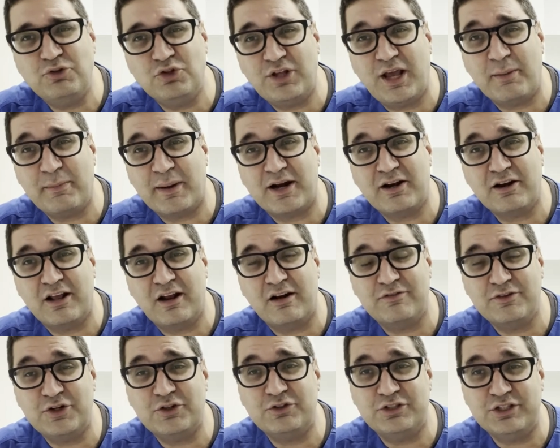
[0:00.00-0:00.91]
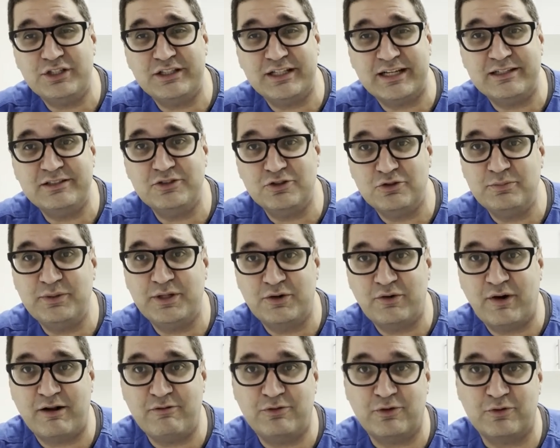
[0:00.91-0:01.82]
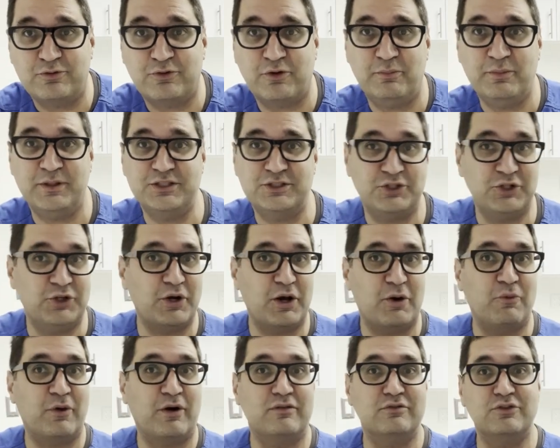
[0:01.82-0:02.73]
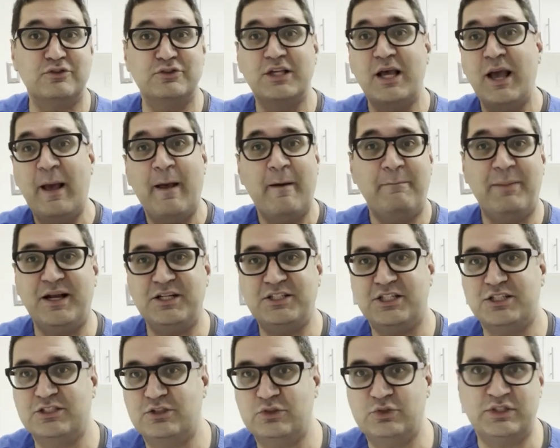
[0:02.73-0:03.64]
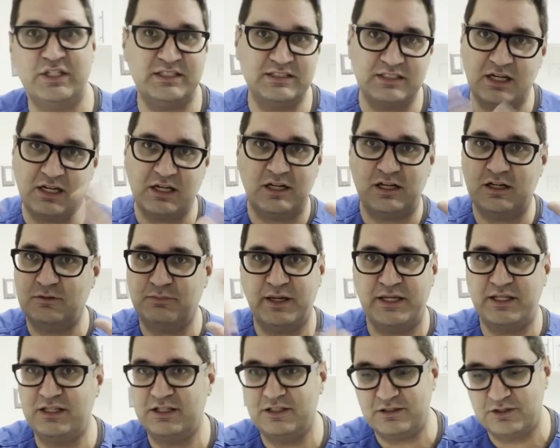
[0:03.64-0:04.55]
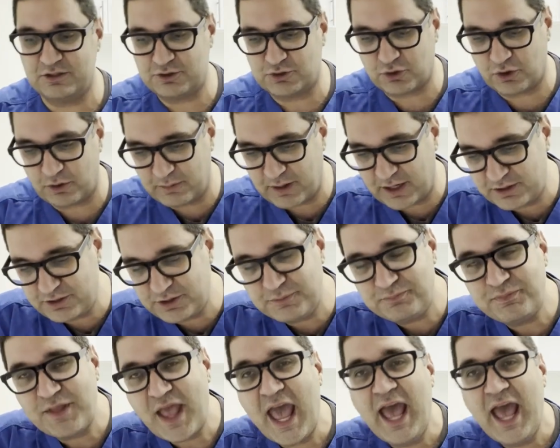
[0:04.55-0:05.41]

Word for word: take better care of your teeth and you'll be grateful for me. So you're not one of those patients who says, ah, oh, my kid destroyed my teeth.